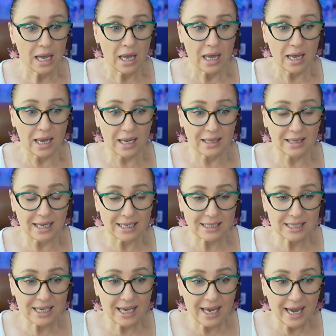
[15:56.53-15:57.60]
in this
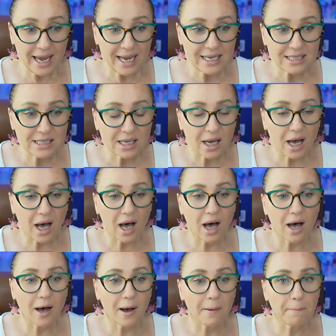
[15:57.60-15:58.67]
case,
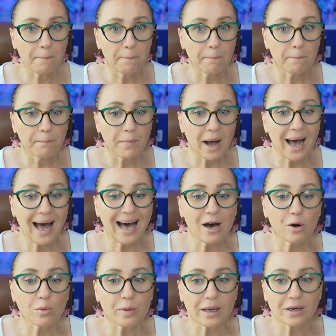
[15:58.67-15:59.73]
how
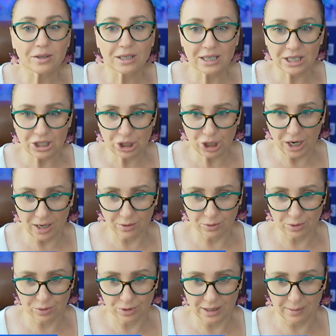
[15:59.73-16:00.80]
are we going to reach
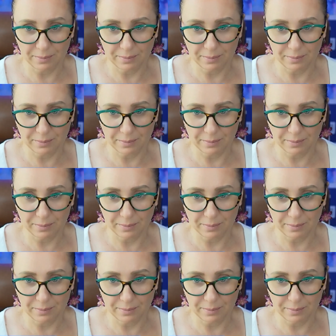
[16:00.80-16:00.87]
out to them?